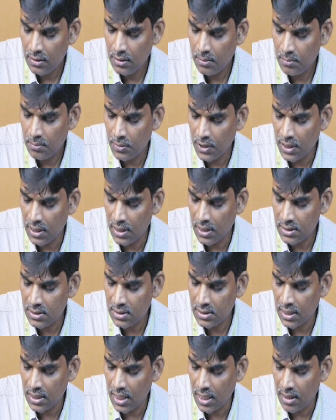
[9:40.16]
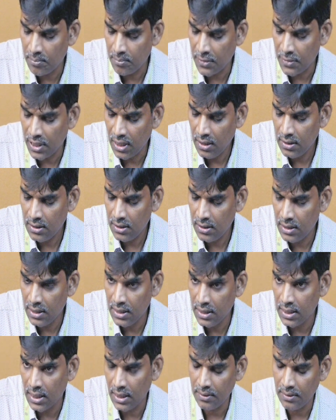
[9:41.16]
plus lambda
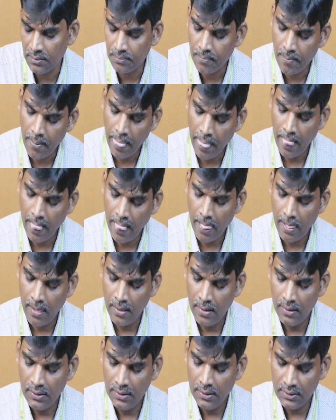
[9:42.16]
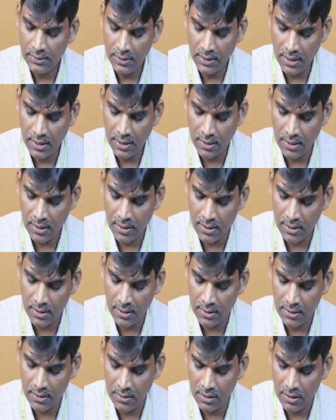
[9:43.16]
di. Here
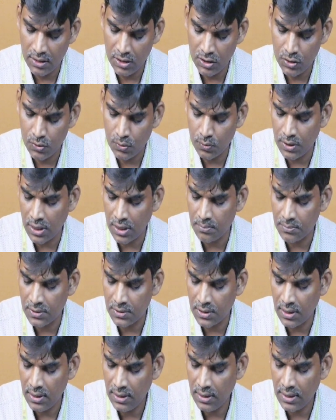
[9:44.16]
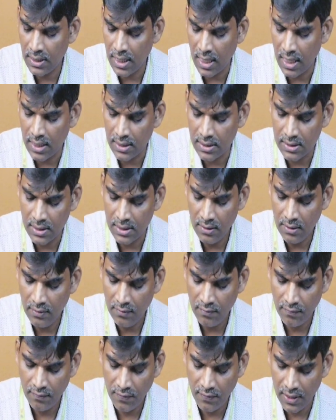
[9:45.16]
these two terms are cancelled.
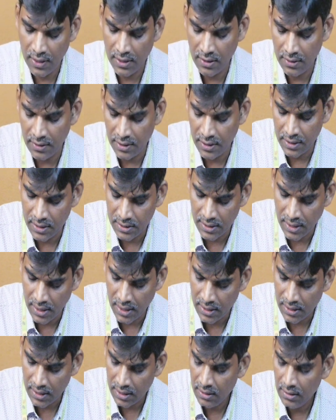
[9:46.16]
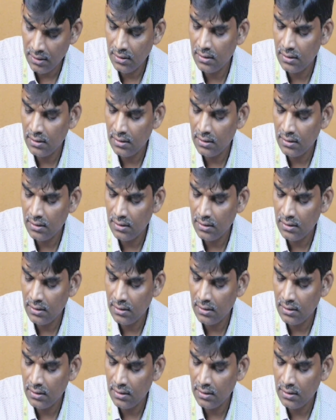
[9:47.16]
Finally here it is getting